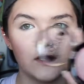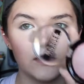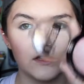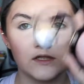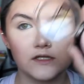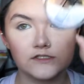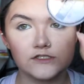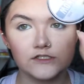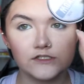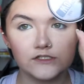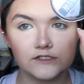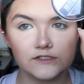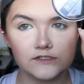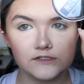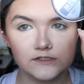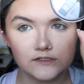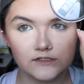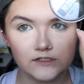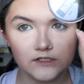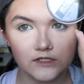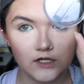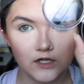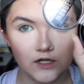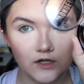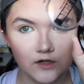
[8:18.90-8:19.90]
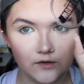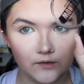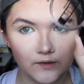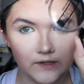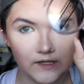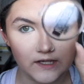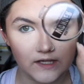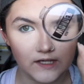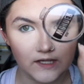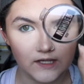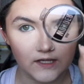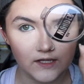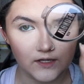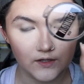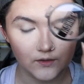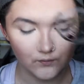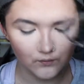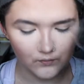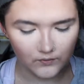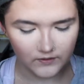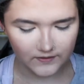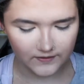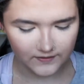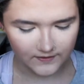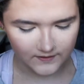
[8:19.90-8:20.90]
let's just go in
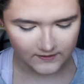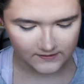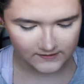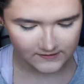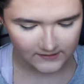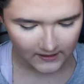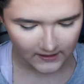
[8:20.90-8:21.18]
with this